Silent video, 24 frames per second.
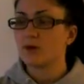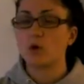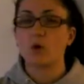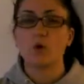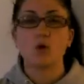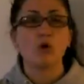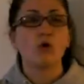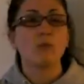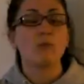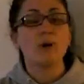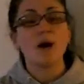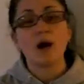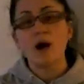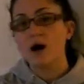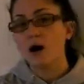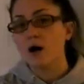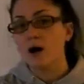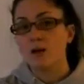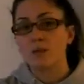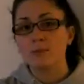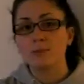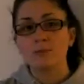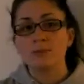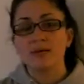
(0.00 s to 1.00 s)
oil
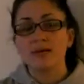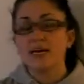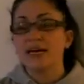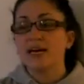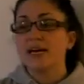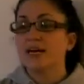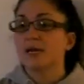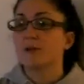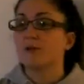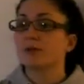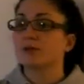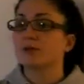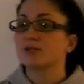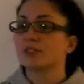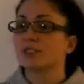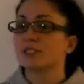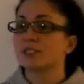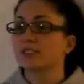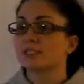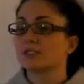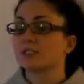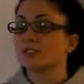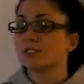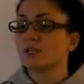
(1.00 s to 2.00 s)
palm. It
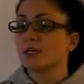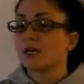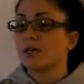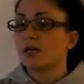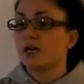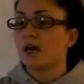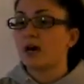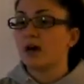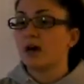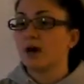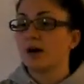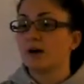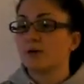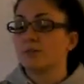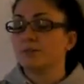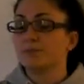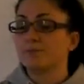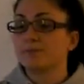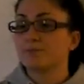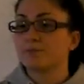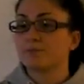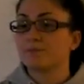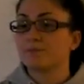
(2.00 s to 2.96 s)
produces, I